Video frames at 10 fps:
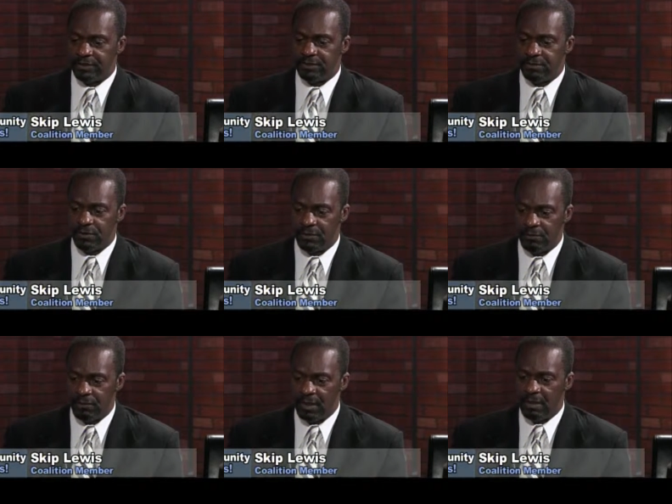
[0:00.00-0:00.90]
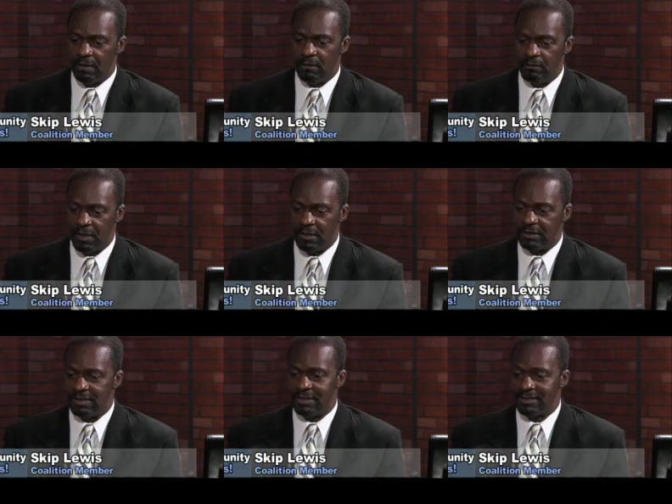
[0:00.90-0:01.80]
keeps going around and around
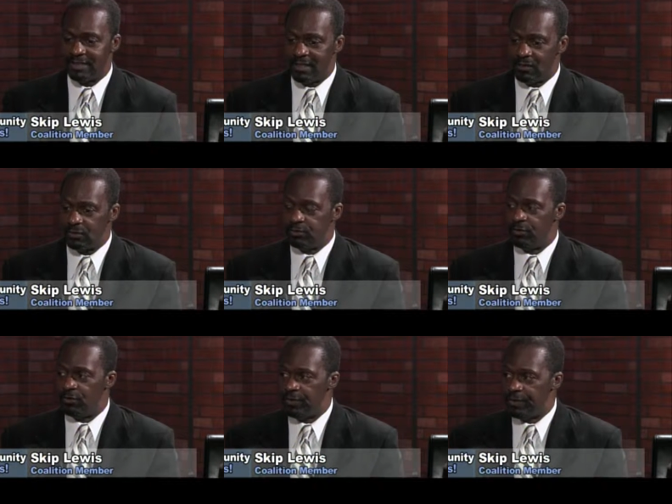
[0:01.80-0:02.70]
until that cycle is broken.